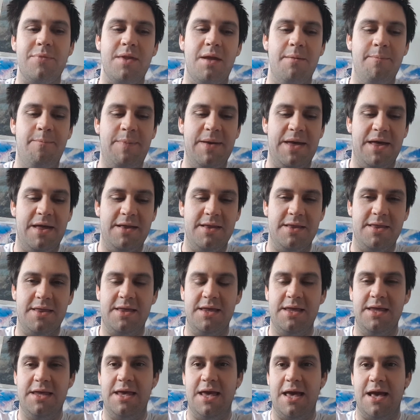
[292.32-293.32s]
but
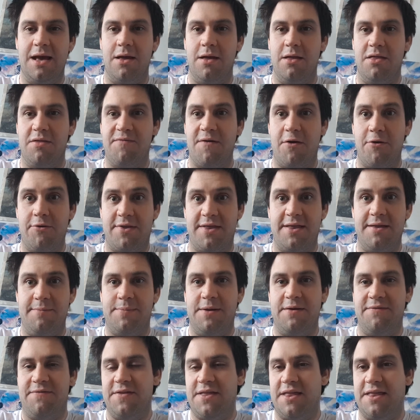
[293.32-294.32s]
yeah, as far as,
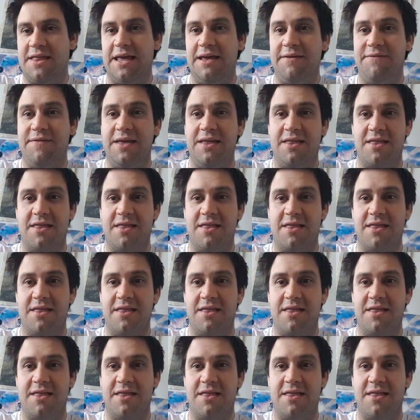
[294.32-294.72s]
but for the TV